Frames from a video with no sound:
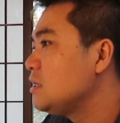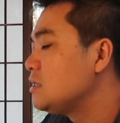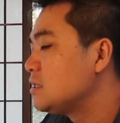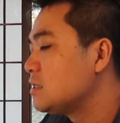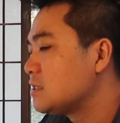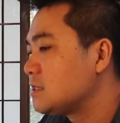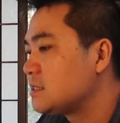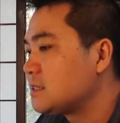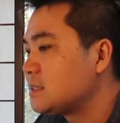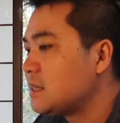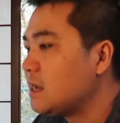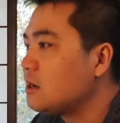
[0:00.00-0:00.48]

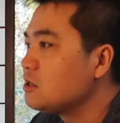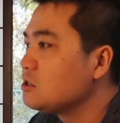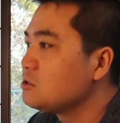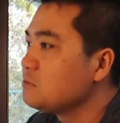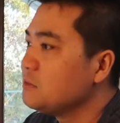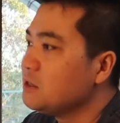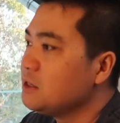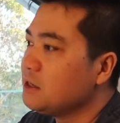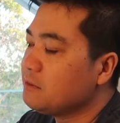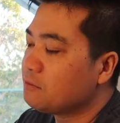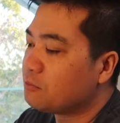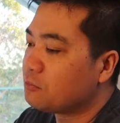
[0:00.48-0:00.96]
just
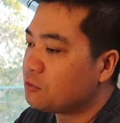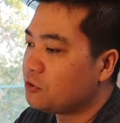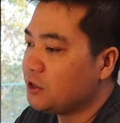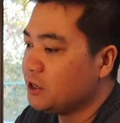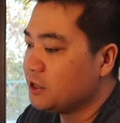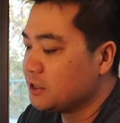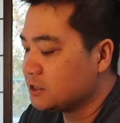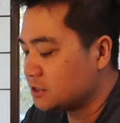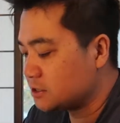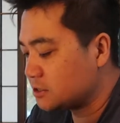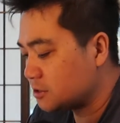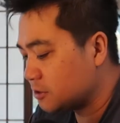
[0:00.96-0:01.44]
salesman in
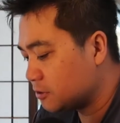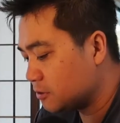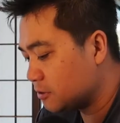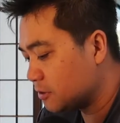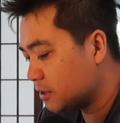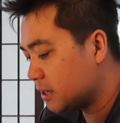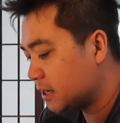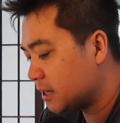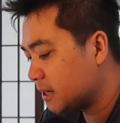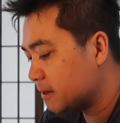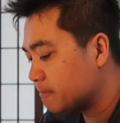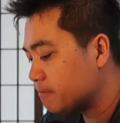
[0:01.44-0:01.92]
print. So
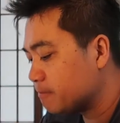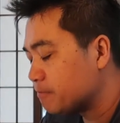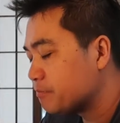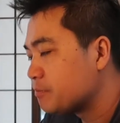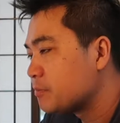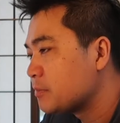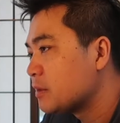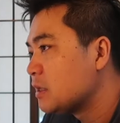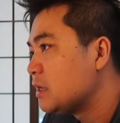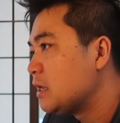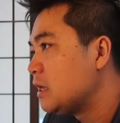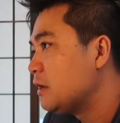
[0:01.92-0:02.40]
um,
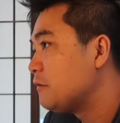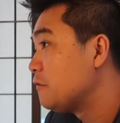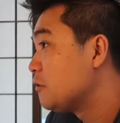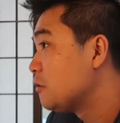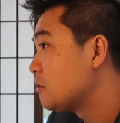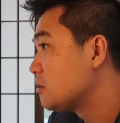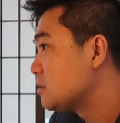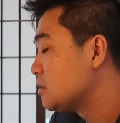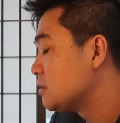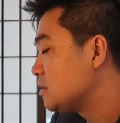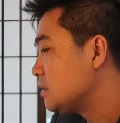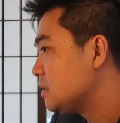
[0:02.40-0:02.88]
if
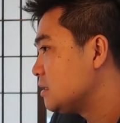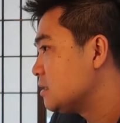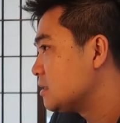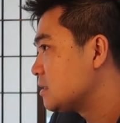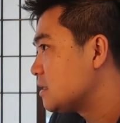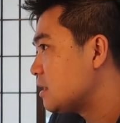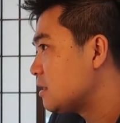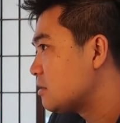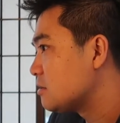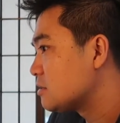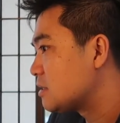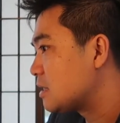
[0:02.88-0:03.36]
you're in
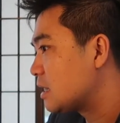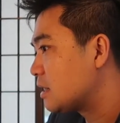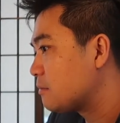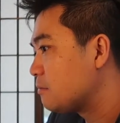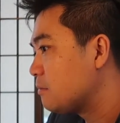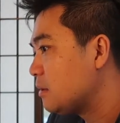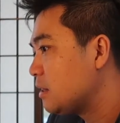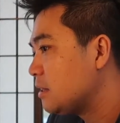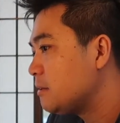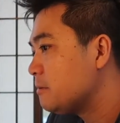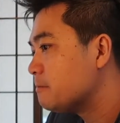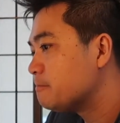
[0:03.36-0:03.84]
sales like
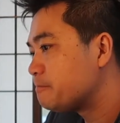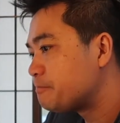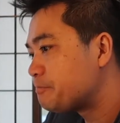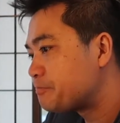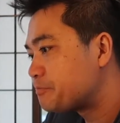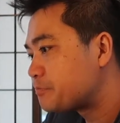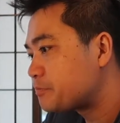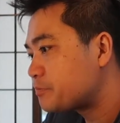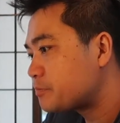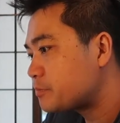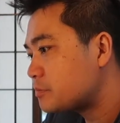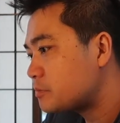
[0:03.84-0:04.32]
me,
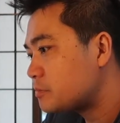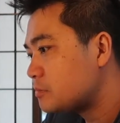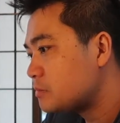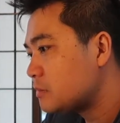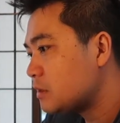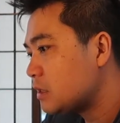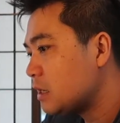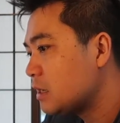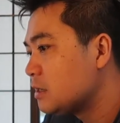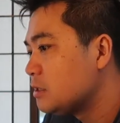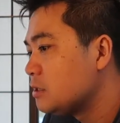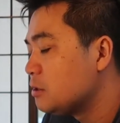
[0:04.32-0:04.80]

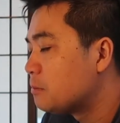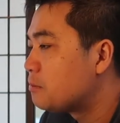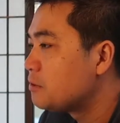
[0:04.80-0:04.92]
and you're